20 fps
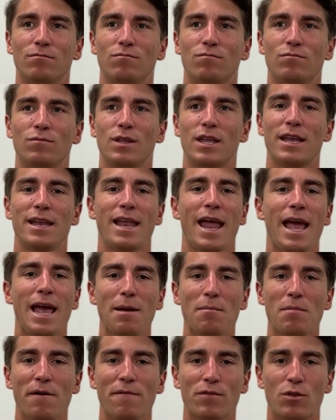
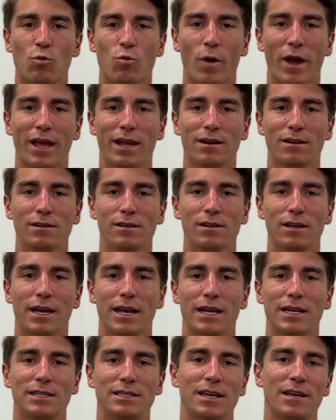name of the wind
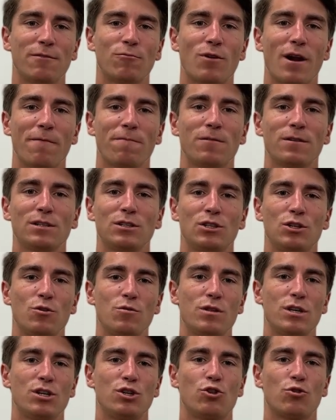is in reference to
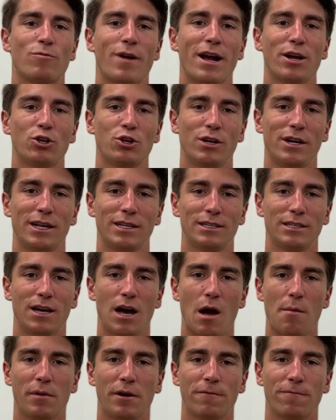the direction it's
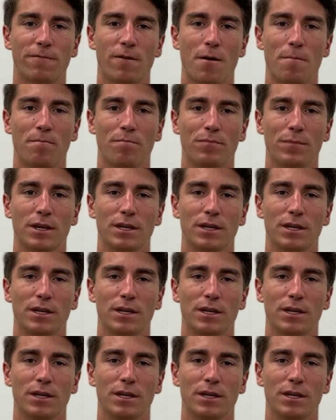coming from.